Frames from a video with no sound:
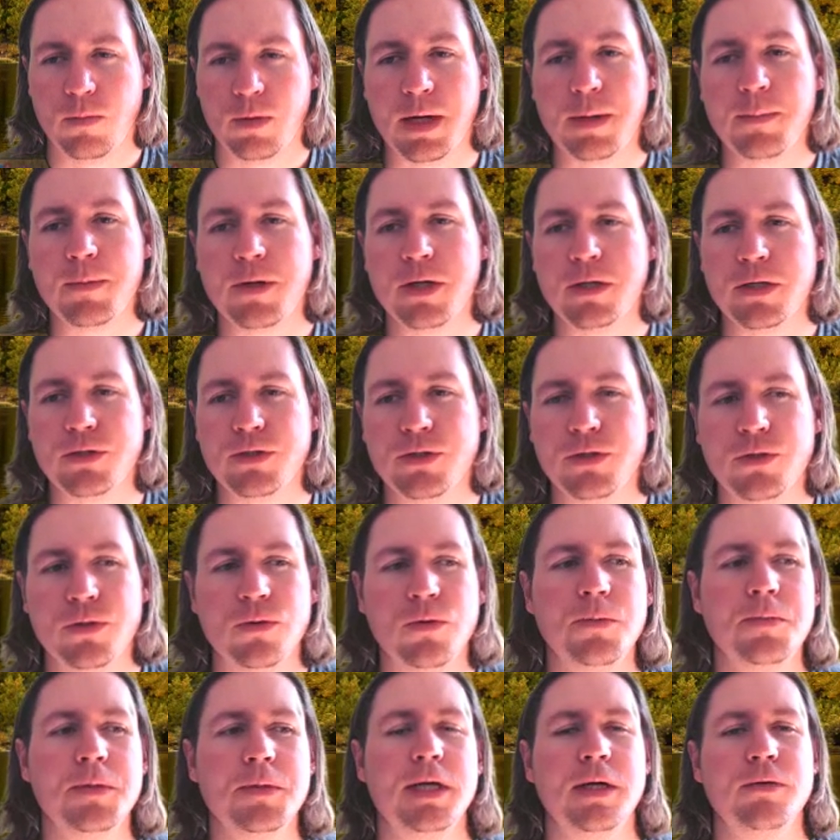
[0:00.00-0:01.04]
I'm going to do,
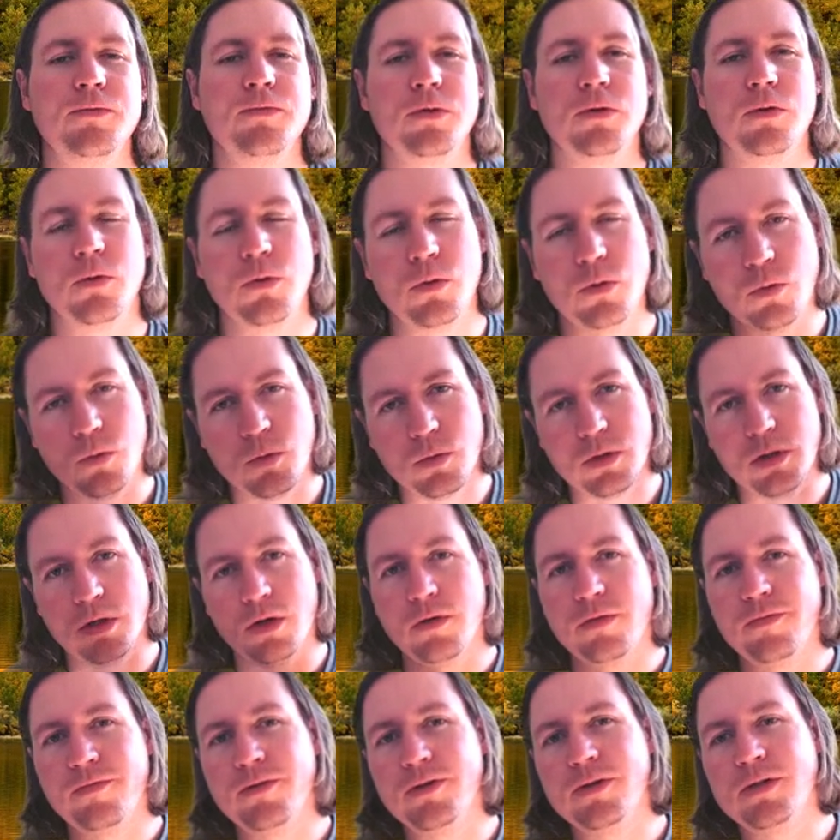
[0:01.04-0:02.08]
normally I'd record audio
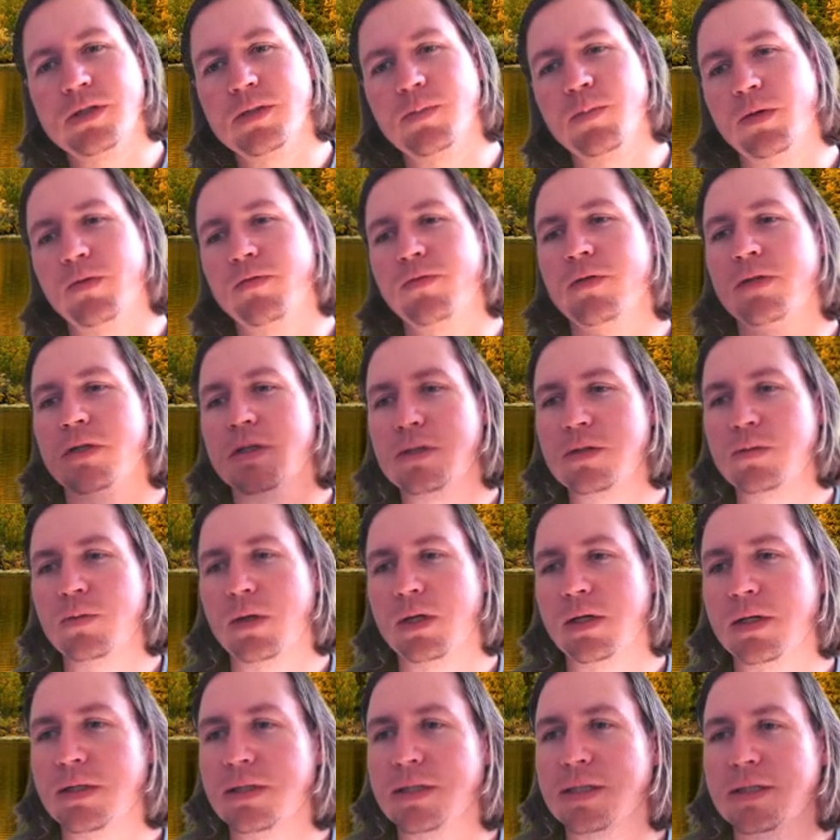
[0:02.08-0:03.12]
first, but for this
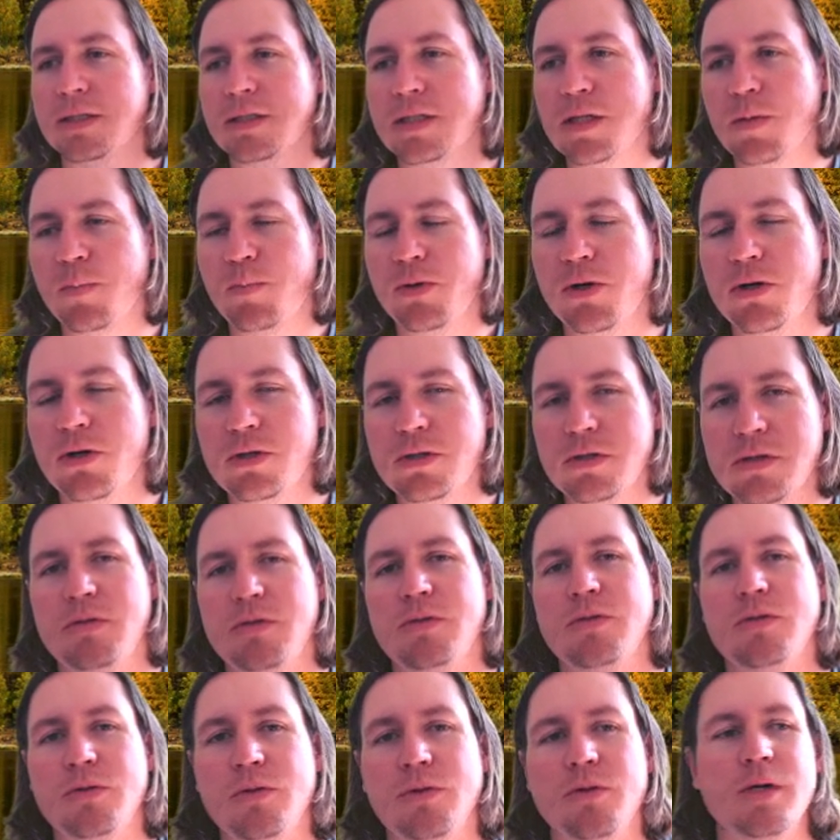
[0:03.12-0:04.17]
one it's just a personal
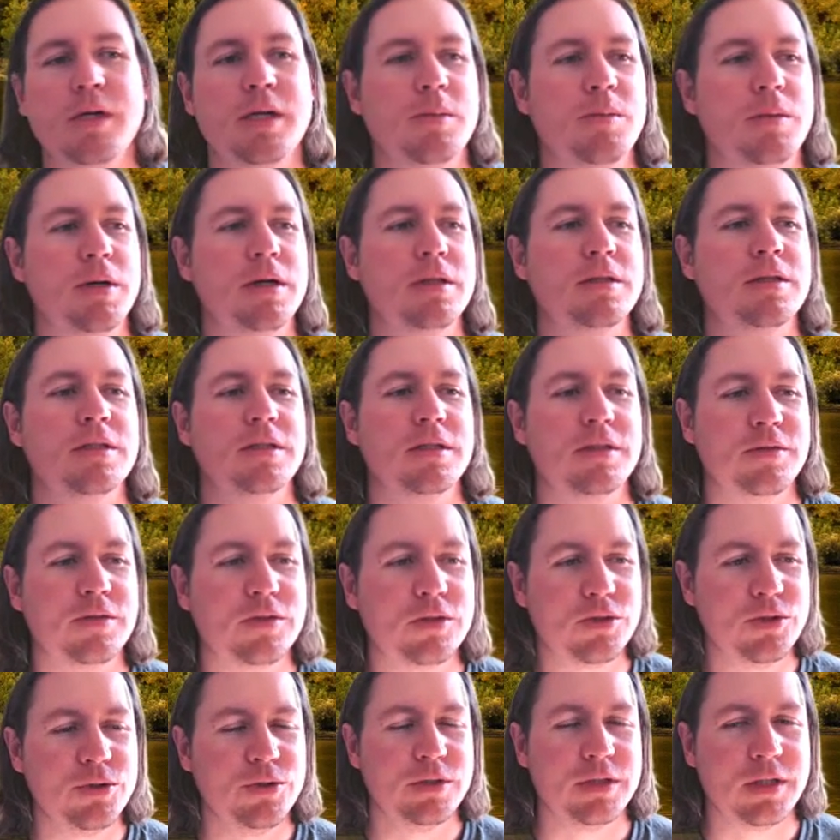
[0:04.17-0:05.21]
story about this
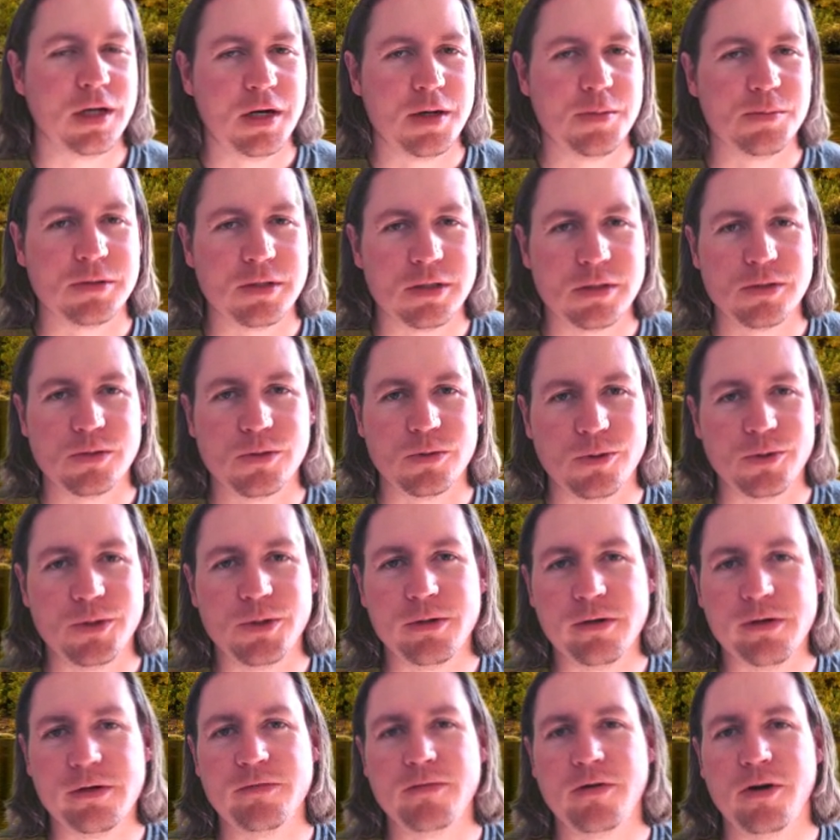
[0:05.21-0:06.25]
2 times I saw
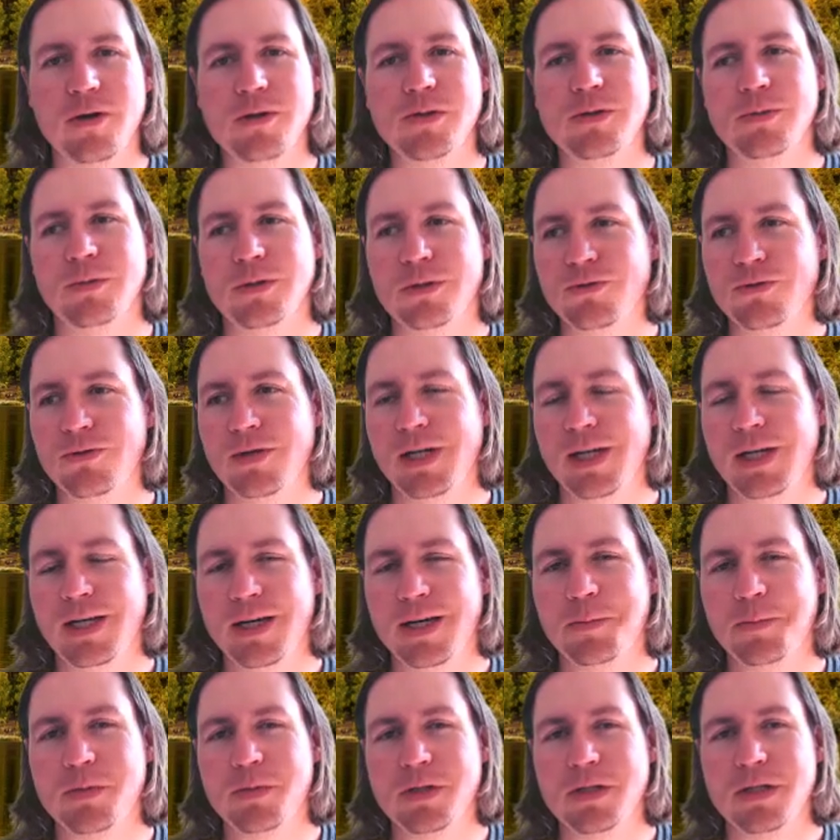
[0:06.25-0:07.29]
UFOs, which really
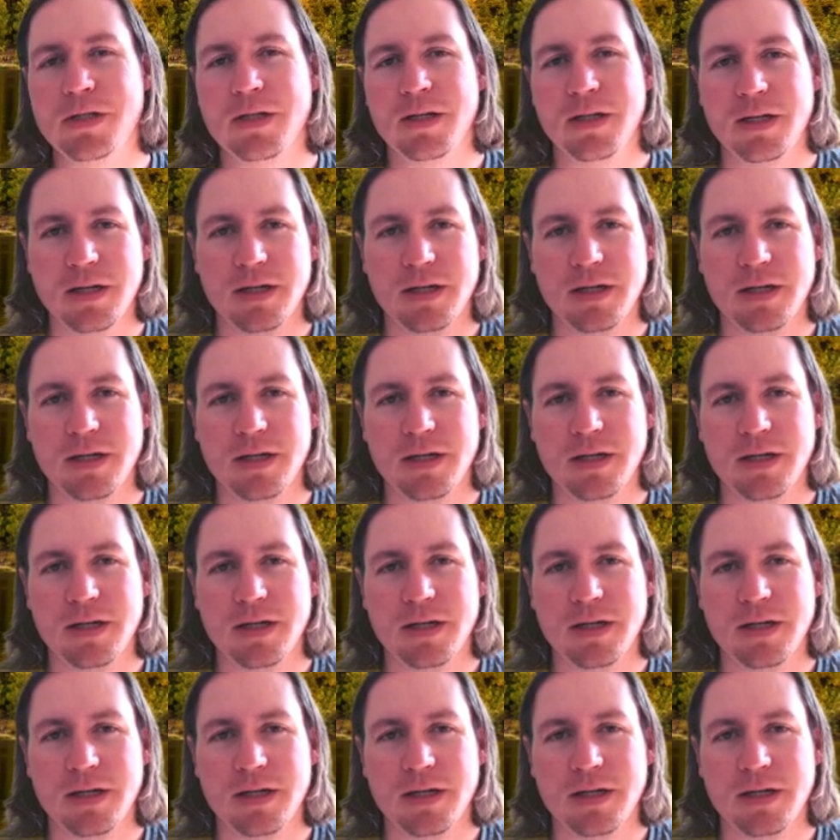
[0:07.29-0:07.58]
happened.